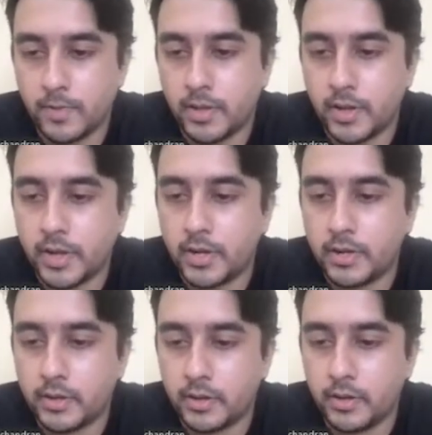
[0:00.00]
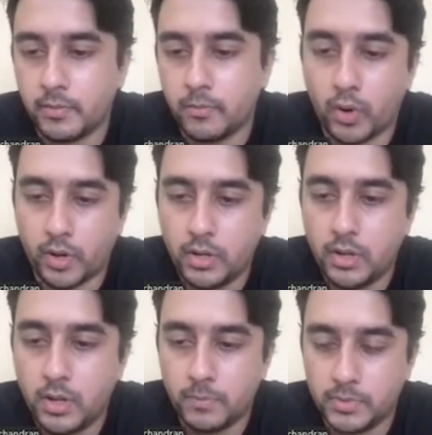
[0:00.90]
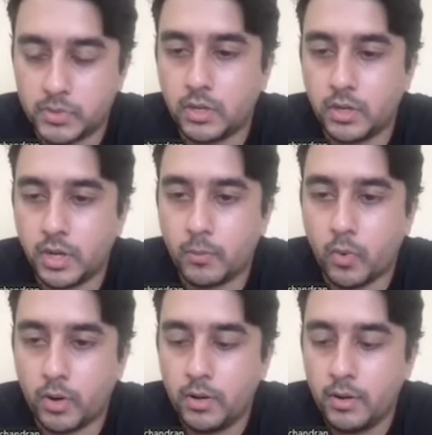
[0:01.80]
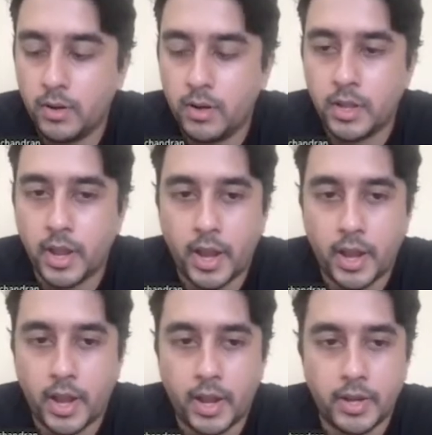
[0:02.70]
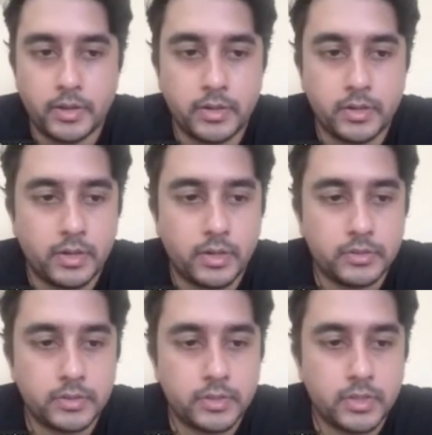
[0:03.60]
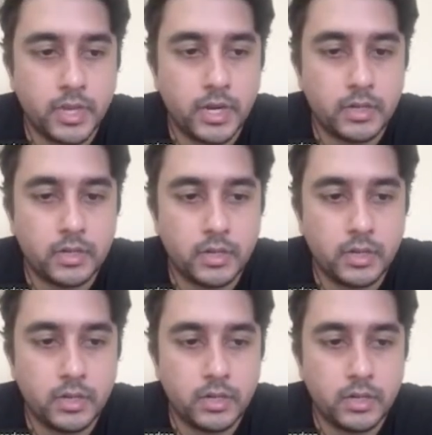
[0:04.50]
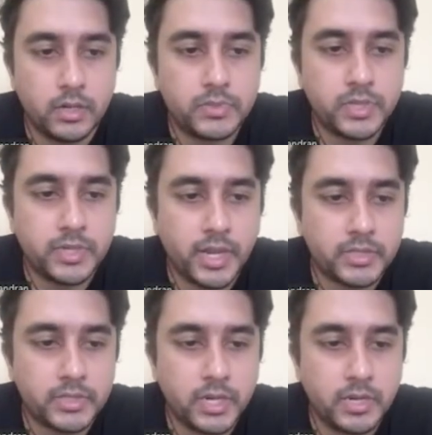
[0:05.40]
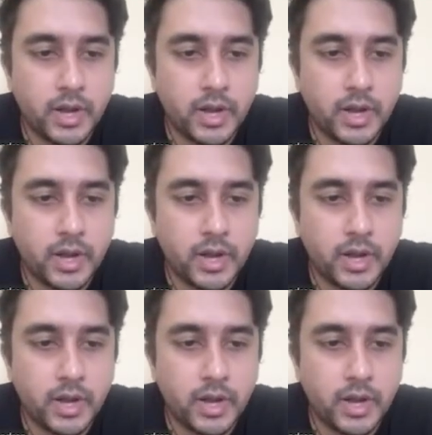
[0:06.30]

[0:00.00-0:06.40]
inherent machine learning model. And other than that, object detection and